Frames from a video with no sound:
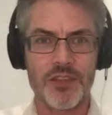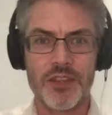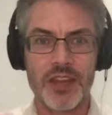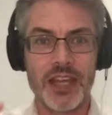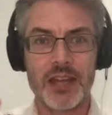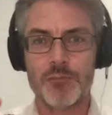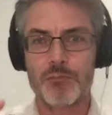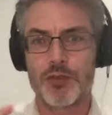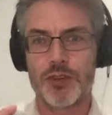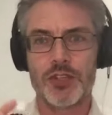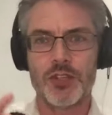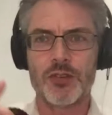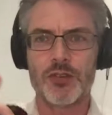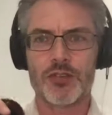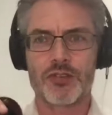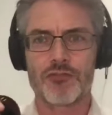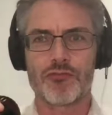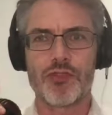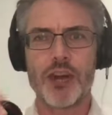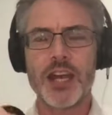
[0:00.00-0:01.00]
they
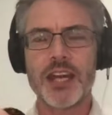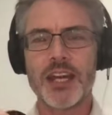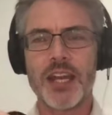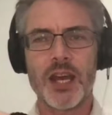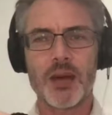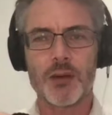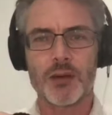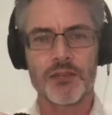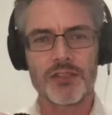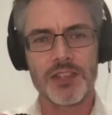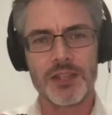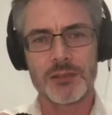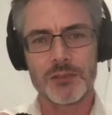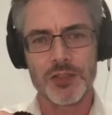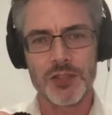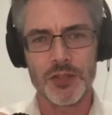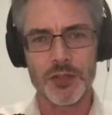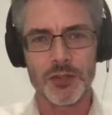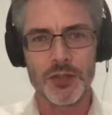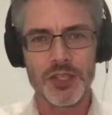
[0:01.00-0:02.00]
produce radio of some
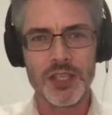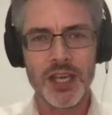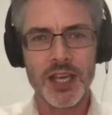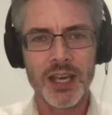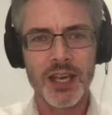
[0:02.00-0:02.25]
sort.